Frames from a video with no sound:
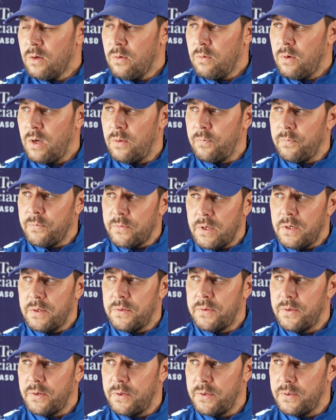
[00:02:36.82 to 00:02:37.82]
Well, I
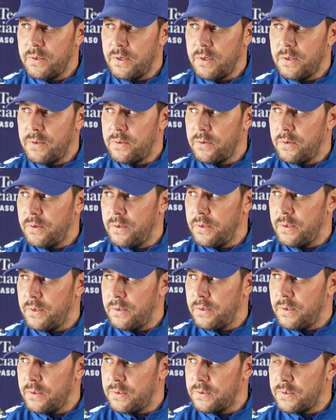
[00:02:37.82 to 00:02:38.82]
thought
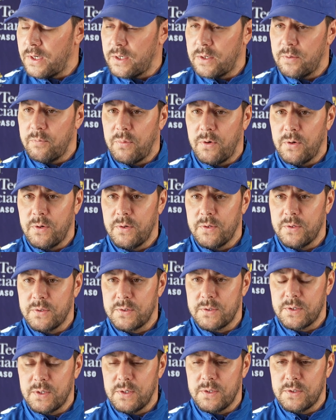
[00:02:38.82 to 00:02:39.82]
in the second part of the
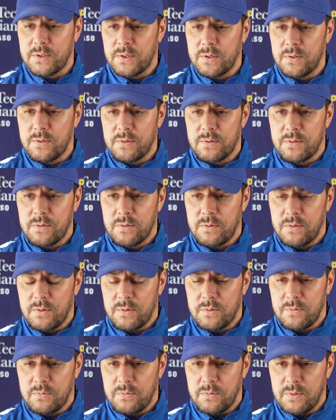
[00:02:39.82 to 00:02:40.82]
season
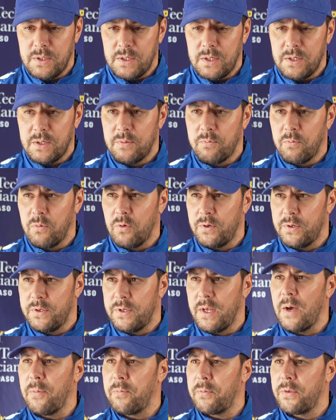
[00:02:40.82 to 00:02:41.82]
we needed more
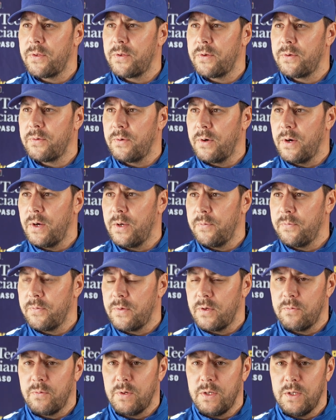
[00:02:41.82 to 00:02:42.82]
depth, right?
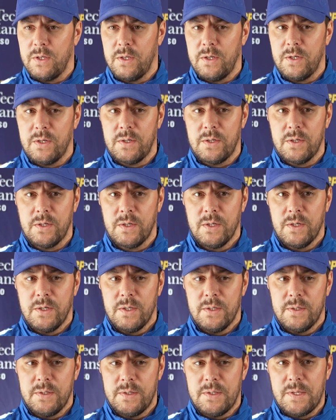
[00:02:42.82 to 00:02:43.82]
And we needed
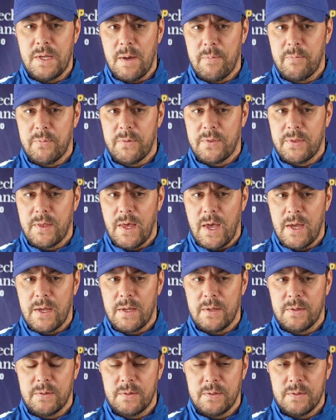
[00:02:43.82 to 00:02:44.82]
depth
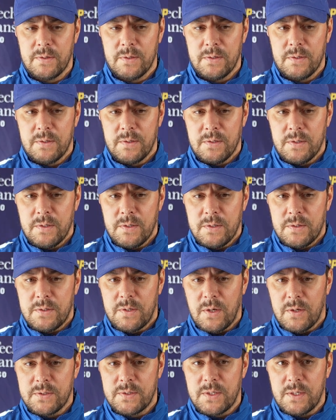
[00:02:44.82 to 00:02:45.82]
that
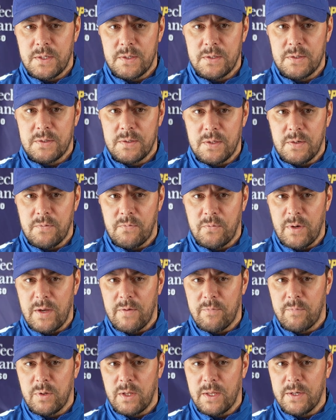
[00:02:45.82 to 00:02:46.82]
doesn't, if we
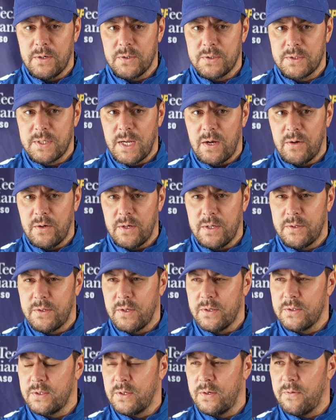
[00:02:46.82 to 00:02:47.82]
have players out, it
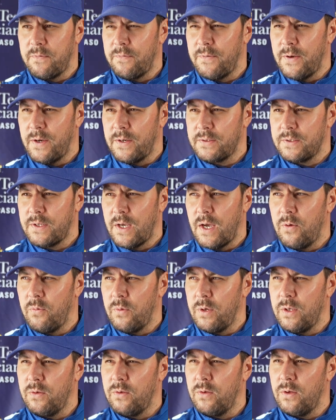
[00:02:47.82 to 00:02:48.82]
doesn't affect how
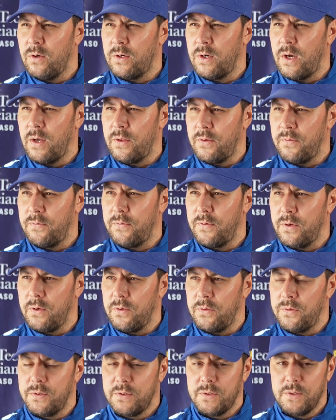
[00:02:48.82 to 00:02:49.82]
we look on the
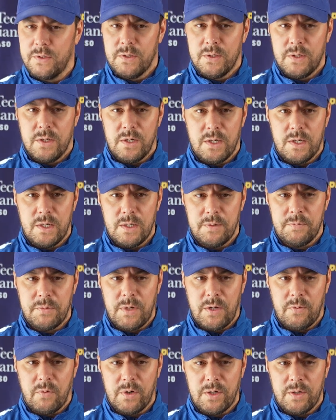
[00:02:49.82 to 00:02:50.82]
field.
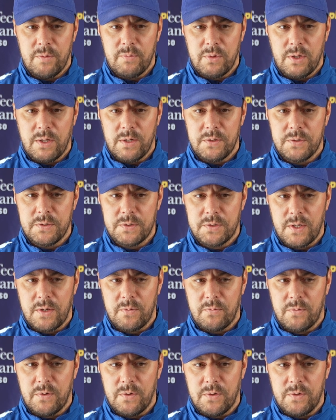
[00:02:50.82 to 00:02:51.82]
I wanted players
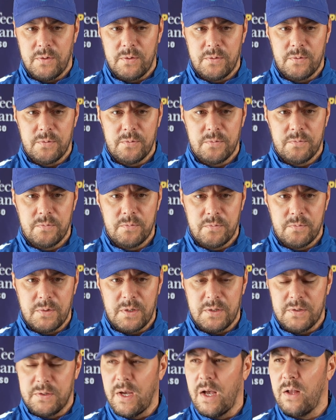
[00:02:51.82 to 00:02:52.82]
that were
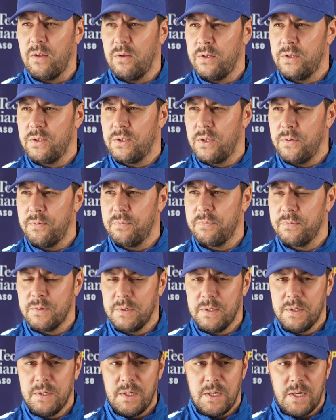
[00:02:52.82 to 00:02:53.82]
intelligent
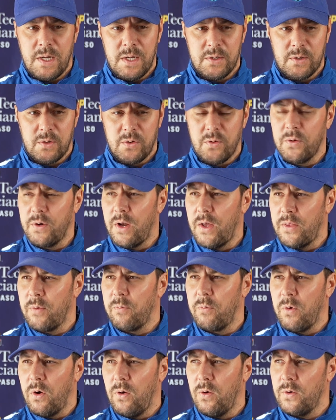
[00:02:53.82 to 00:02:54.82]
and good on the
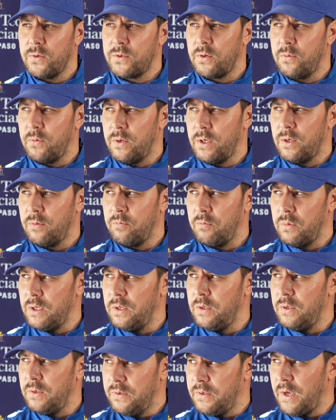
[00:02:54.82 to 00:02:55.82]
ball so we can
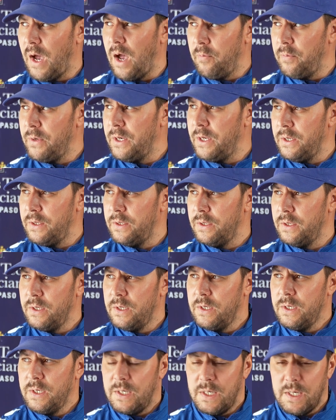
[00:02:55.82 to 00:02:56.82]
be dominant
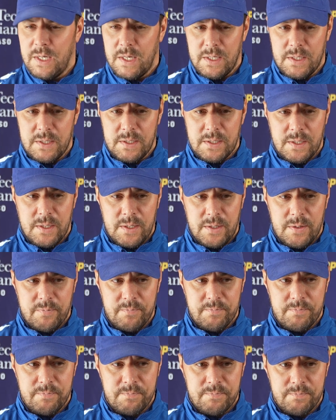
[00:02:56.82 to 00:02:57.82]

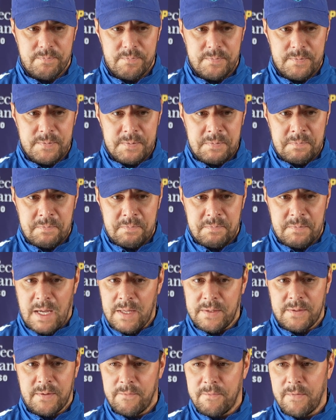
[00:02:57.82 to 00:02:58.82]
and
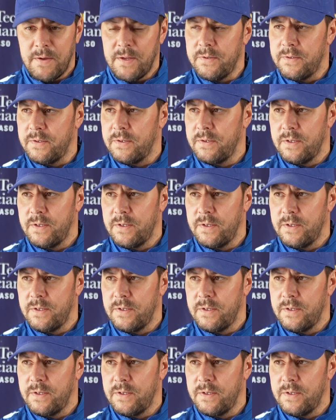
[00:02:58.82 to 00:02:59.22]
not defend.